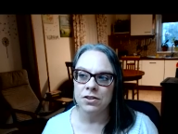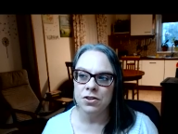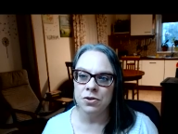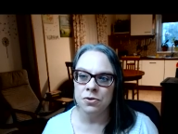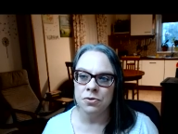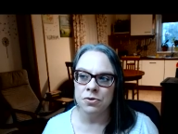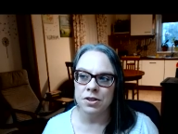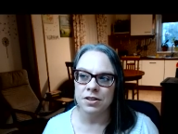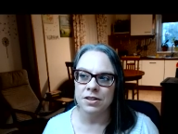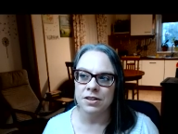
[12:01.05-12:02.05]
to
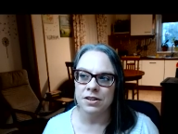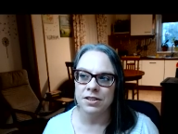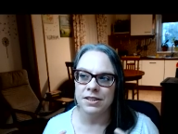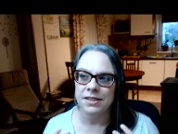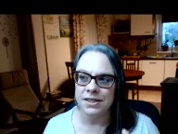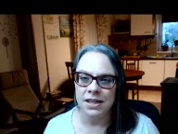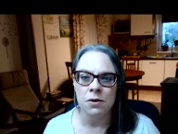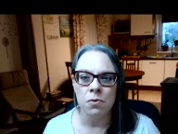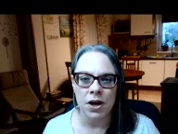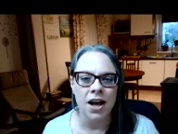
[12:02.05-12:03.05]
to
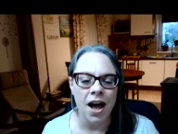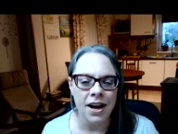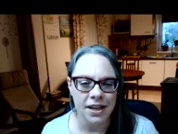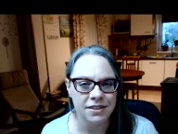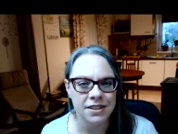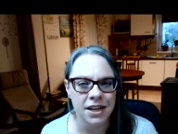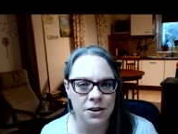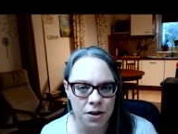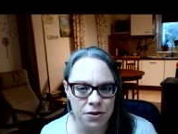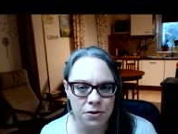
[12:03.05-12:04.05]
see what God has
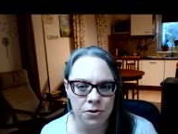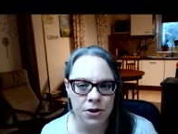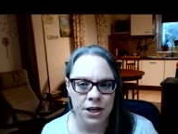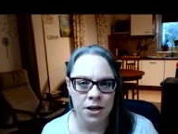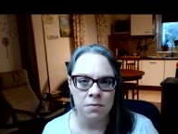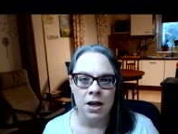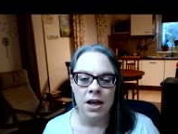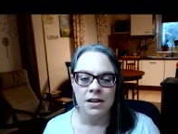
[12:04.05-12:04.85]
done through him,